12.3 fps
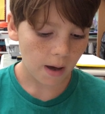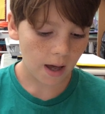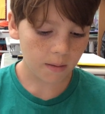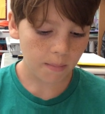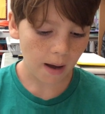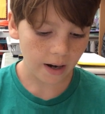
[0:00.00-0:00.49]
Pet
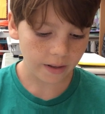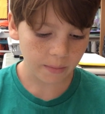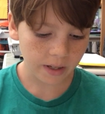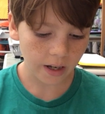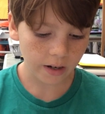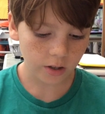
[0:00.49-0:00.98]
and Patty
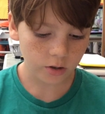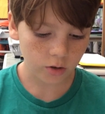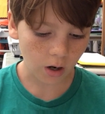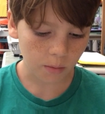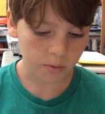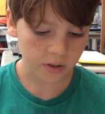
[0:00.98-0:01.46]
began to
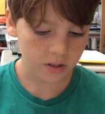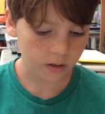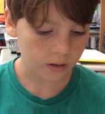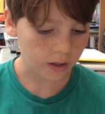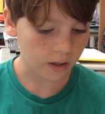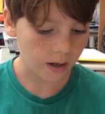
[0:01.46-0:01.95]
trot
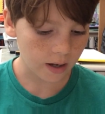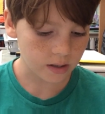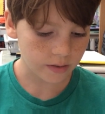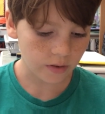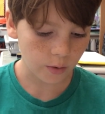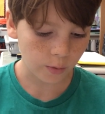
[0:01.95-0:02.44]
briskly, as
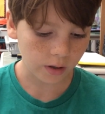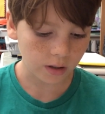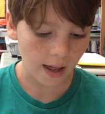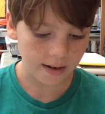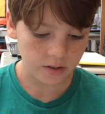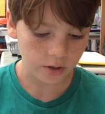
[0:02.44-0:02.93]
if they were
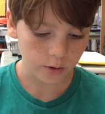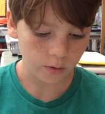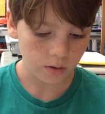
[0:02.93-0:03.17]
glad to.